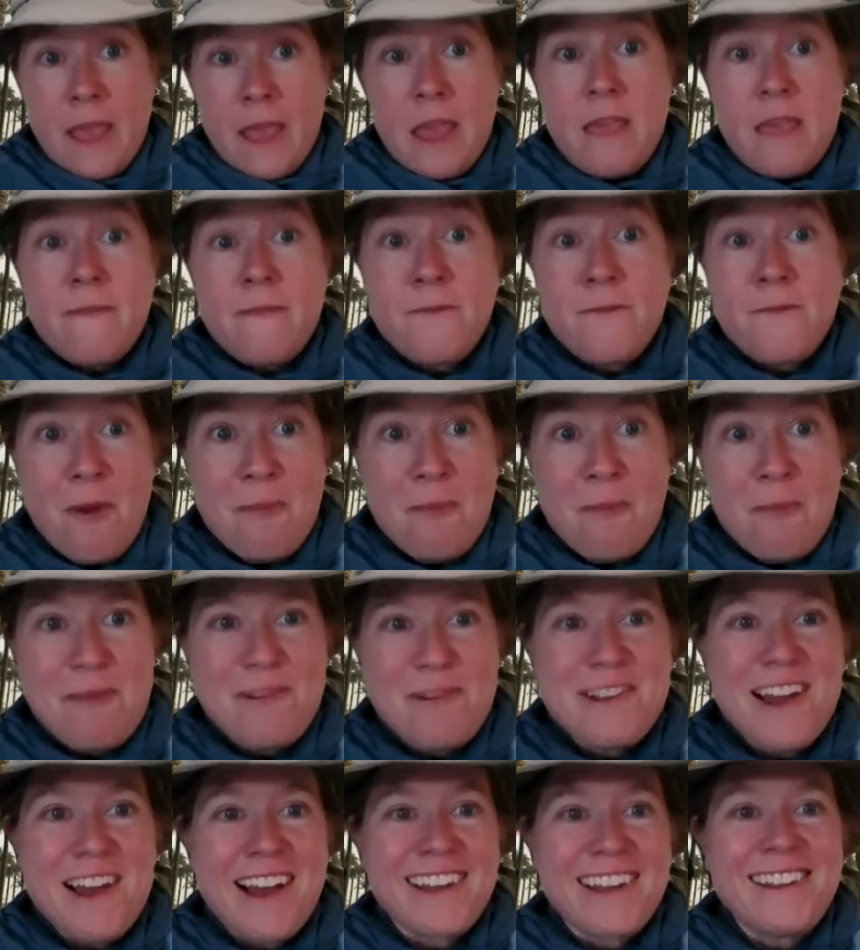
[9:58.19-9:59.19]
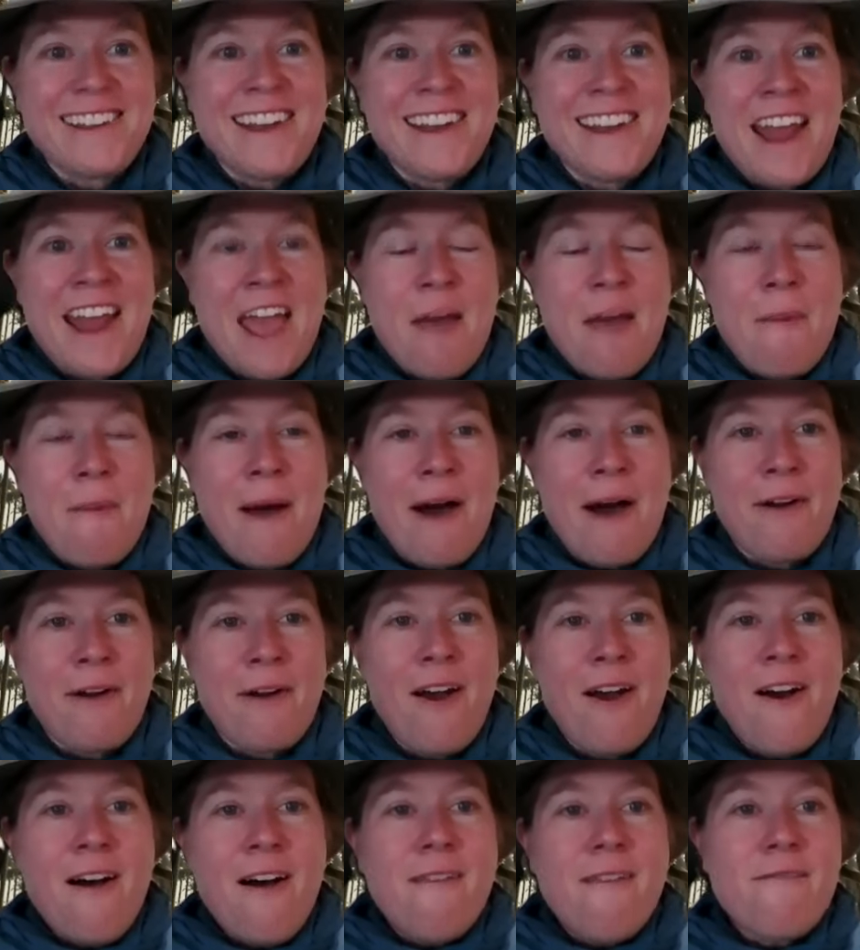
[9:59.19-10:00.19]
Even though I'm going to be talking today about
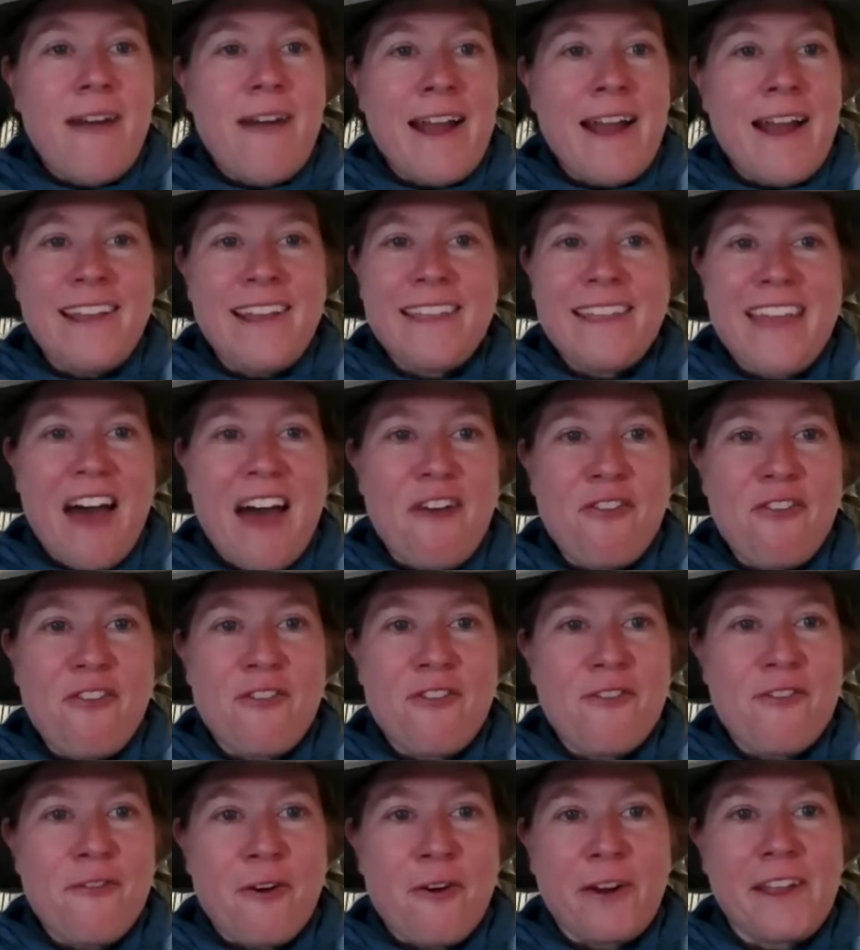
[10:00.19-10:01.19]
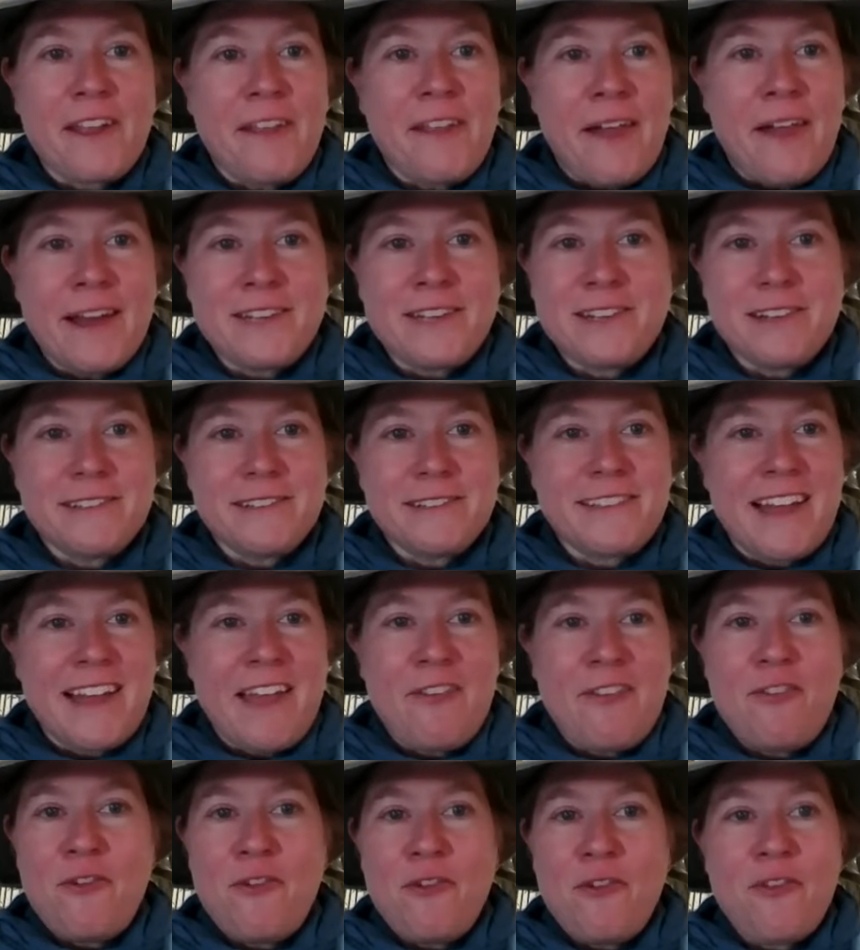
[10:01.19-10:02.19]
finding thousands of archaeological
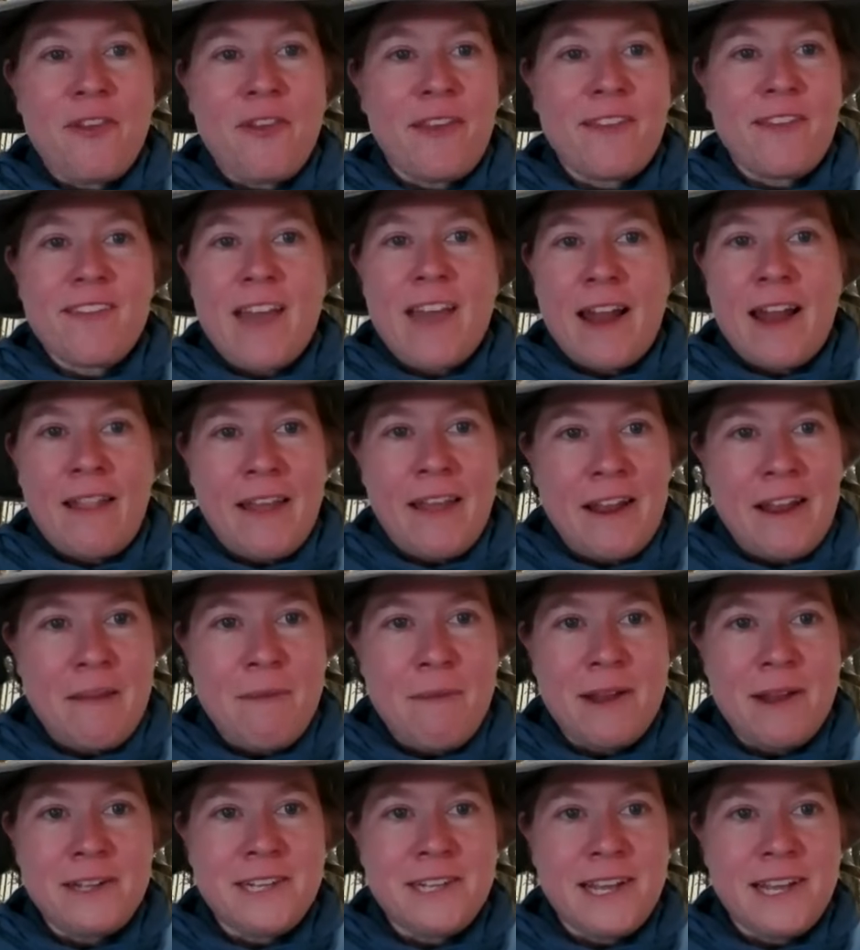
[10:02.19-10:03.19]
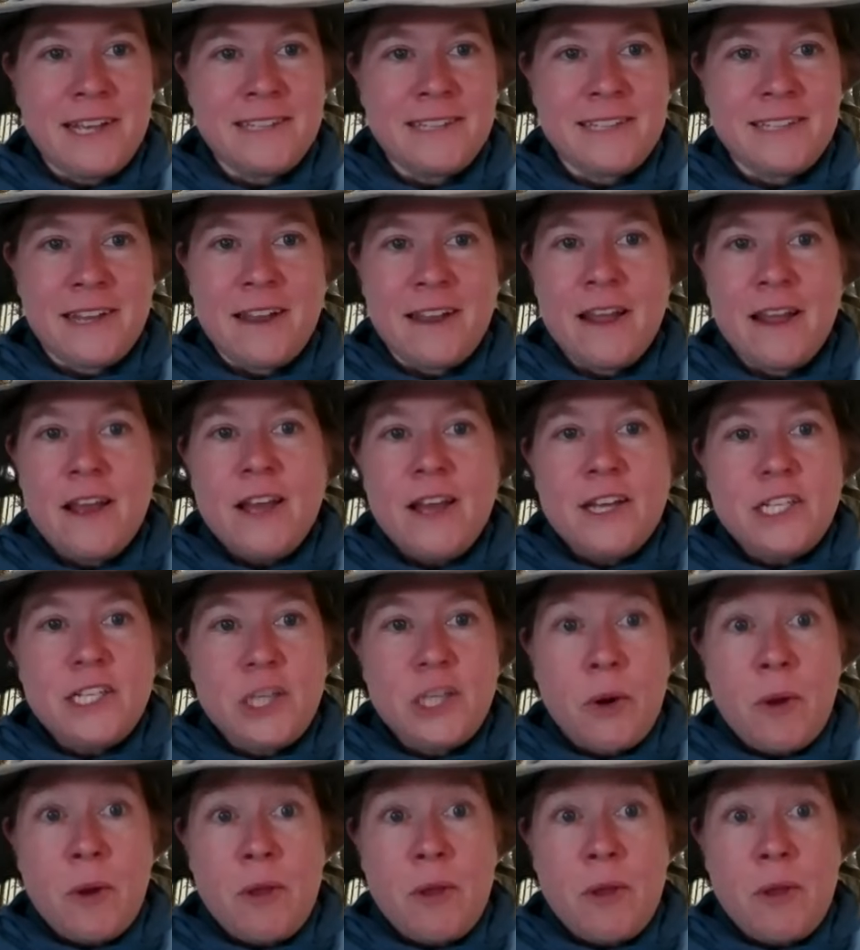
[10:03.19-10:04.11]
sites using satellite images and showing